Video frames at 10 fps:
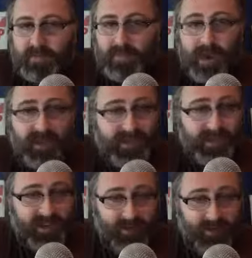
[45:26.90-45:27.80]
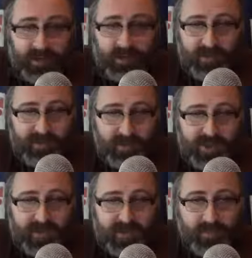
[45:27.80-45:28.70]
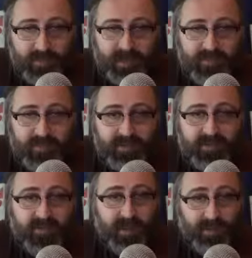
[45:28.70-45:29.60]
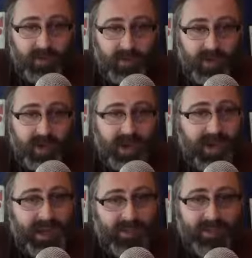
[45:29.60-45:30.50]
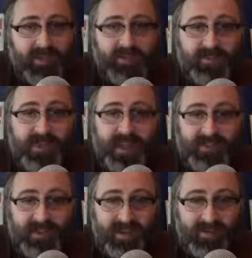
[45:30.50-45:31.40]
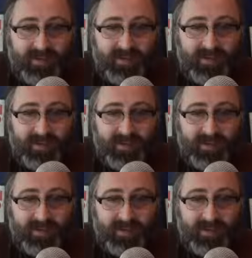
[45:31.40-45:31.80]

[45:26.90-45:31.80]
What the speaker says: I still experience conscious minds, so I live as if they exist.